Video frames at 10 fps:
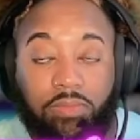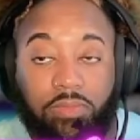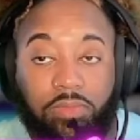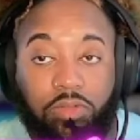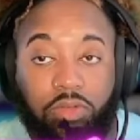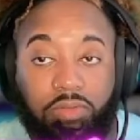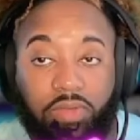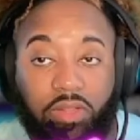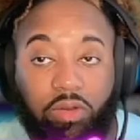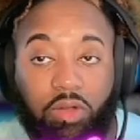to give a
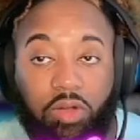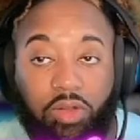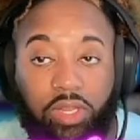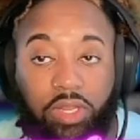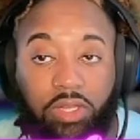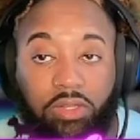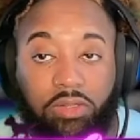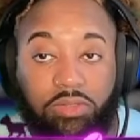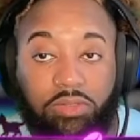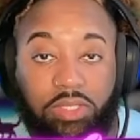little awning
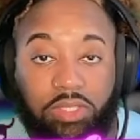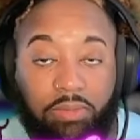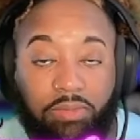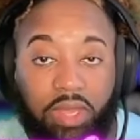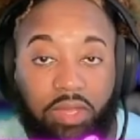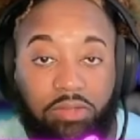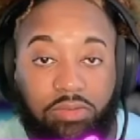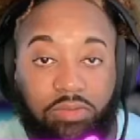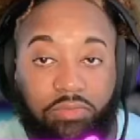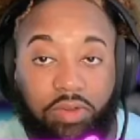to the top of the house,
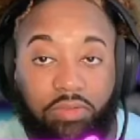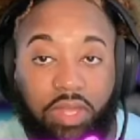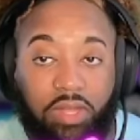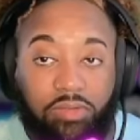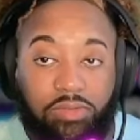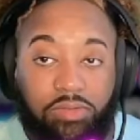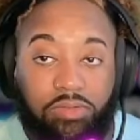the front of the house.